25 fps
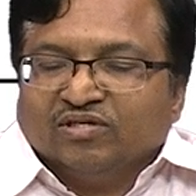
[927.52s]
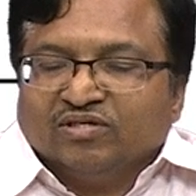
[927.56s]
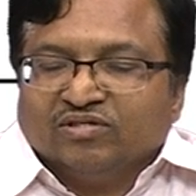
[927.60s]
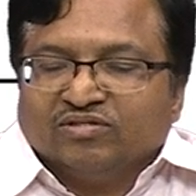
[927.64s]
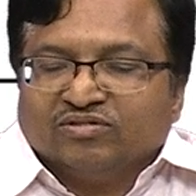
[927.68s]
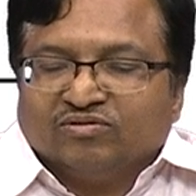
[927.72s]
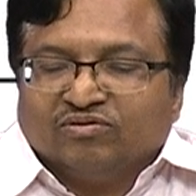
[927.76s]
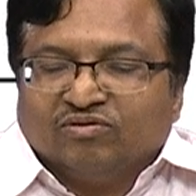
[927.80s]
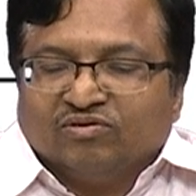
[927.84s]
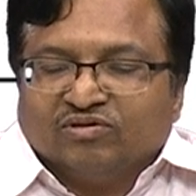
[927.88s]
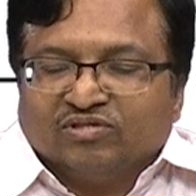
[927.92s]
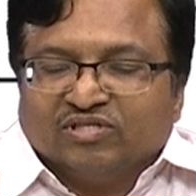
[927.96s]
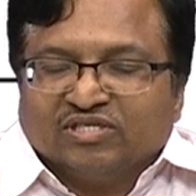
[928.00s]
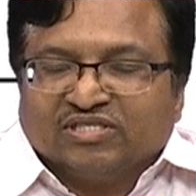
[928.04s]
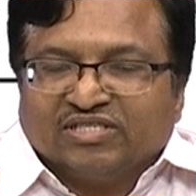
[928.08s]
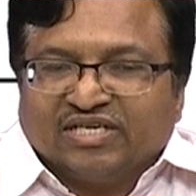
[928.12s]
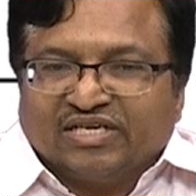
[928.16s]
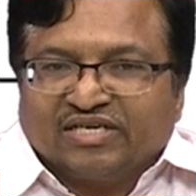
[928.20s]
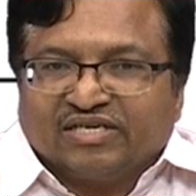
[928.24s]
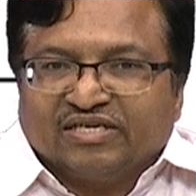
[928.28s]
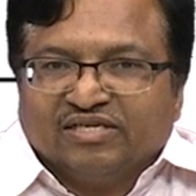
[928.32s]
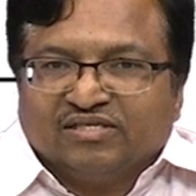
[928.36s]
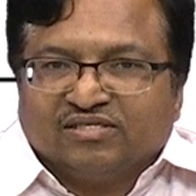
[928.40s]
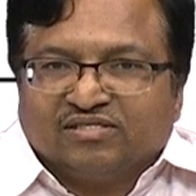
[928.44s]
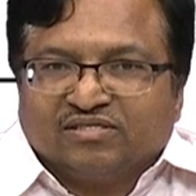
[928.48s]
So, the
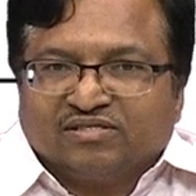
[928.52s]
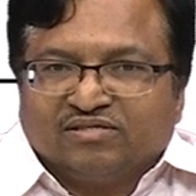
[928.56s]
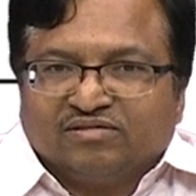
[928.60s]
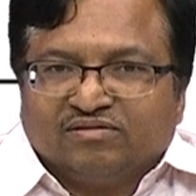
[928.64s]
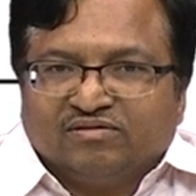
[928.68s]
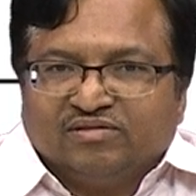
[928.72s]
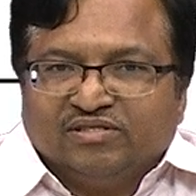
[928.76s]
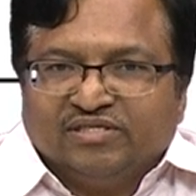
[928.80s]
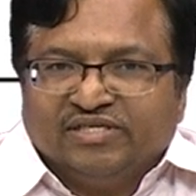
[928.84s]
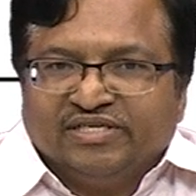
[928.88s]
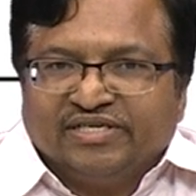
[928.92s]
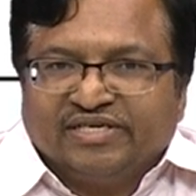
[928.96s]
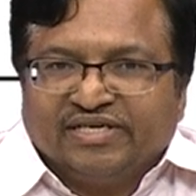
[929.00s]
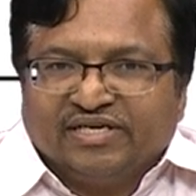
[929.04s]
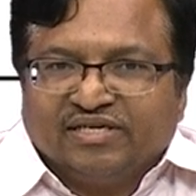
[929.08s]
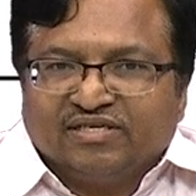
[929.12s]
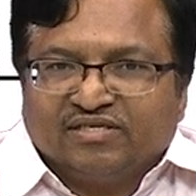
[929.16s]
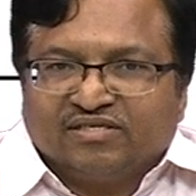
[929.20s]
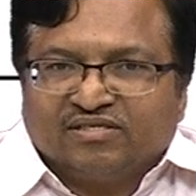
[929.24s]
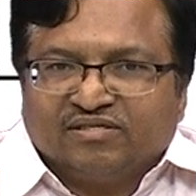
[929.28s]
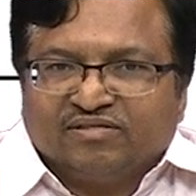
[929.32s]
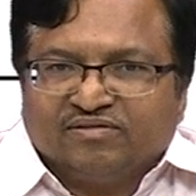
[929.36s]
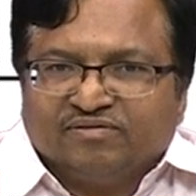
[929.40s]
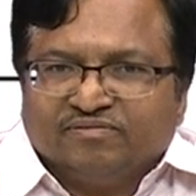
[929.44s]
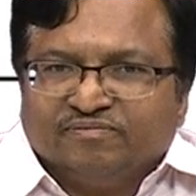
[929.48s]
circles
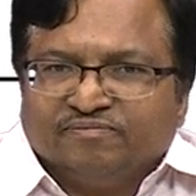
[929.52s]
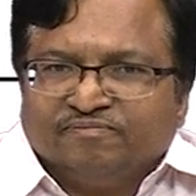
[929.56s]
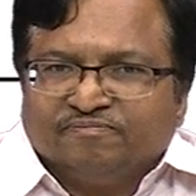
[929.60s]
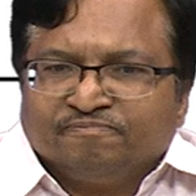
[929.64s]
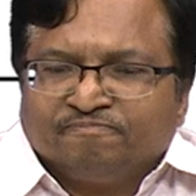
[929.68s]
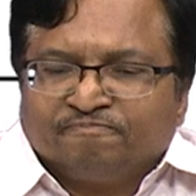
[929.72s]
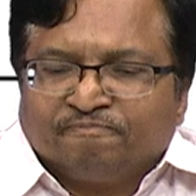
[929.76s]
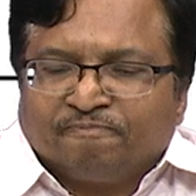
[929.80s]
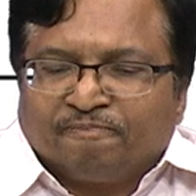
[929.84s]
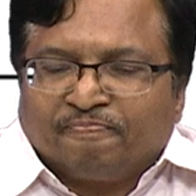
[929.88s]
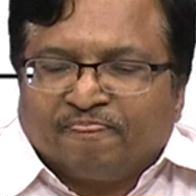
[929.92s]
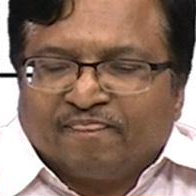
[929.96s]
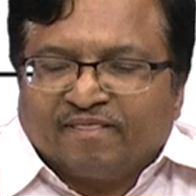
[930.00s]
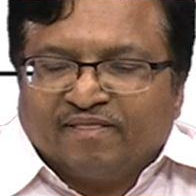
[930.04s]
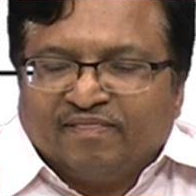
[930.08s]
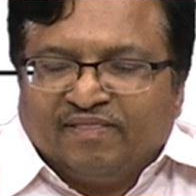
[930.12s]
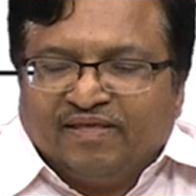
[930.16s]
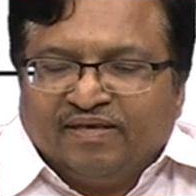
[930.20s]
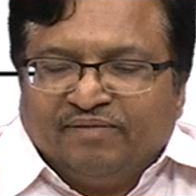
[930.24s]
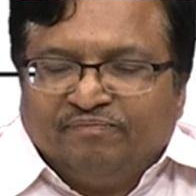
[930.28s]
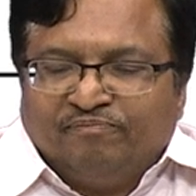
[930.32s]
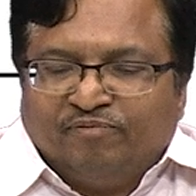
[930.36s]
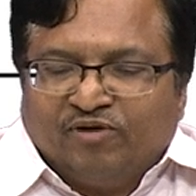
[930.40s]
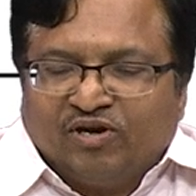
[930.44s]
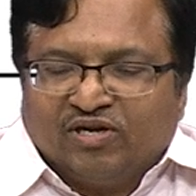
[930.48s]
indicate
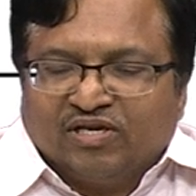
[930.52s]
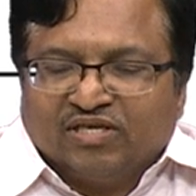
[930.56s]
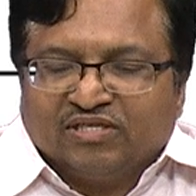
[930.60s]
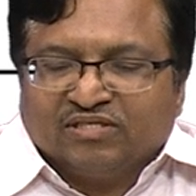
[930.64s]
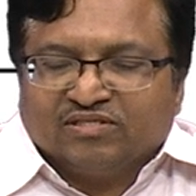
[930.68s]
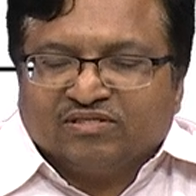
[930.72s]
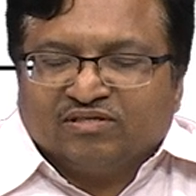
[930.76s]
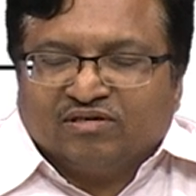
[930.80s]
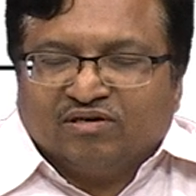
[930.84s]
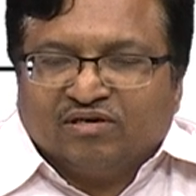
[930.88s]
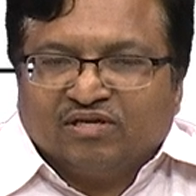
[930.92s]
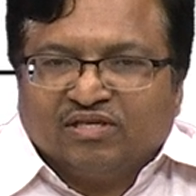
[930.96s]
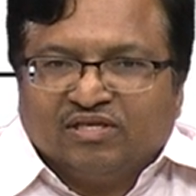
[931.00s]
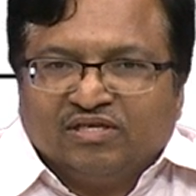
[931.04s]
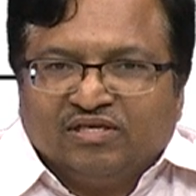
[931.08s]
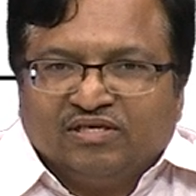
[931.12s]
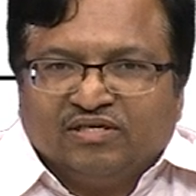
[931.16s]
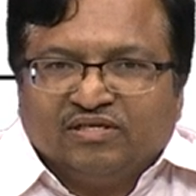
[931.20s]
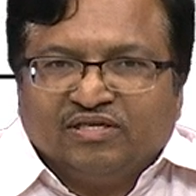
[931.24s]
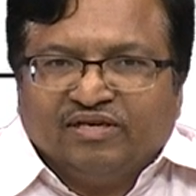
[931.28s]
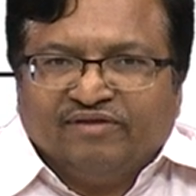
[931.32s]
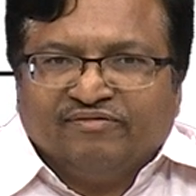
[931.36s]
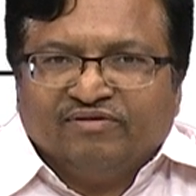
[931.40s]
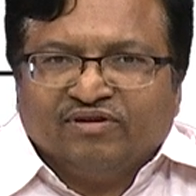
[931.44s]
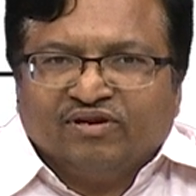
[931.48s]
the importance or
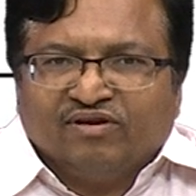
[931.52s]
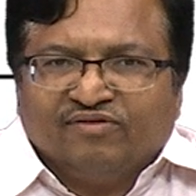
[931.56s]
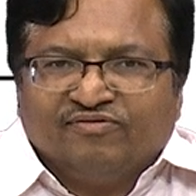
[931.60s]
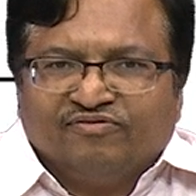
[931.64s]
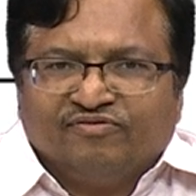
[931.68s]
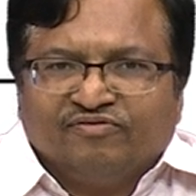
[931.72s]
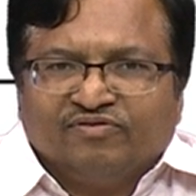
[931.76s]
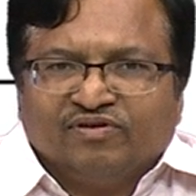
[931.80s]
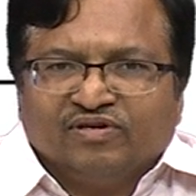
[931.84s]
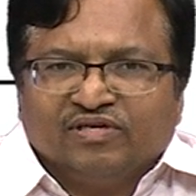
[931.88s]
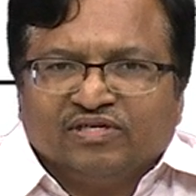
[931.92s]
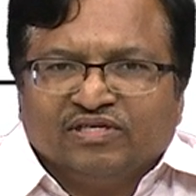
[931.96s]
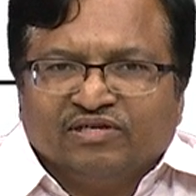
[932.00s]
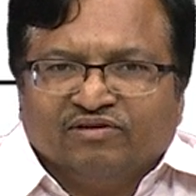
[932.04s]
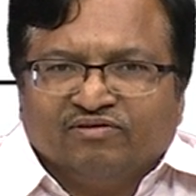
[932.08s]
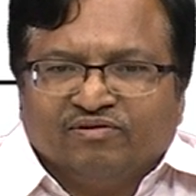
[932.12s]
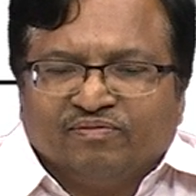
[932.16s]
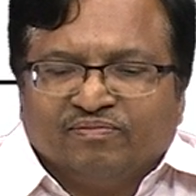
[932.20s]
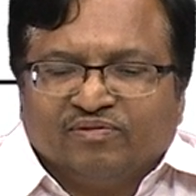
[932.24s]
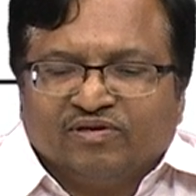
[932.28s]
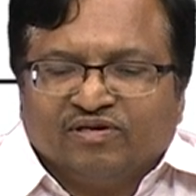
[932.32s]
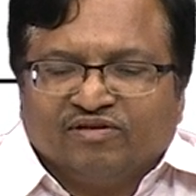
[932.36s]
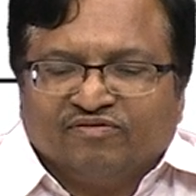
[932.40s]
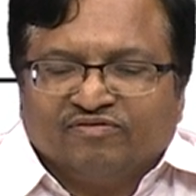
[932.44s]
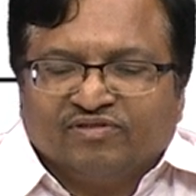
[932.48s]
the level of
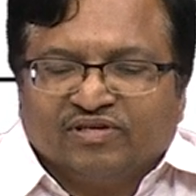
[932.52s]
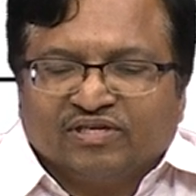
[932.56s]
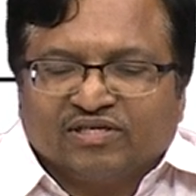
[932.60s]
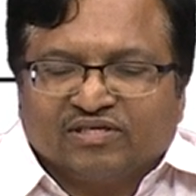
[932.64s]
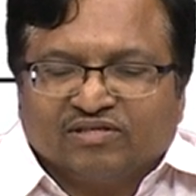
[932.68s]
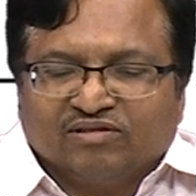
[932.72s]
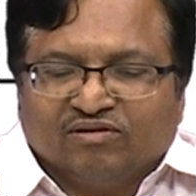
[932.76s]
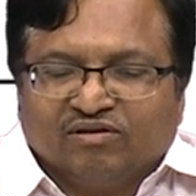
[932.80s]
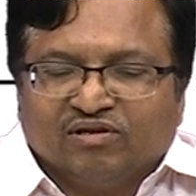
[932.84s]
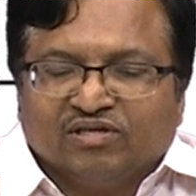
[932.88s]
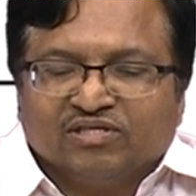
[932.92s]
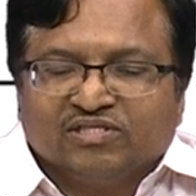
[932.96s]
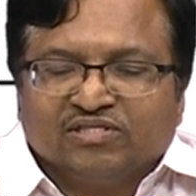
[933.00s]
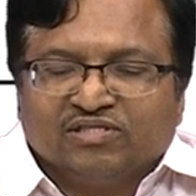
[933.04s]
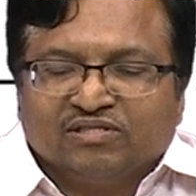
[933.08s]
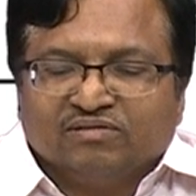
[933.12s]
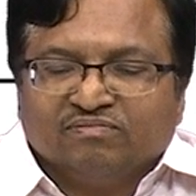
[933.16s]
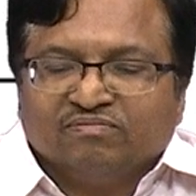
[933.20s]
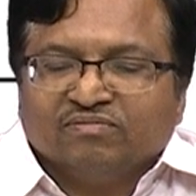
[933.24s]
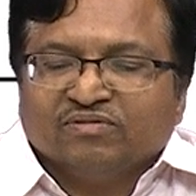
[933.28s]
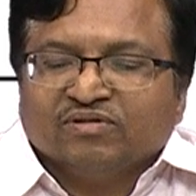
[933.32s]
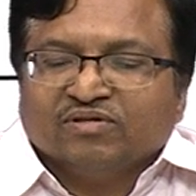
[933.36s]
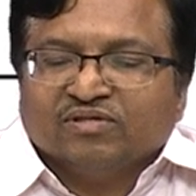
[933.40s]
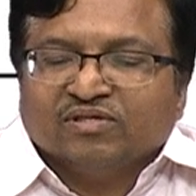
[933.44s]
development of the technology.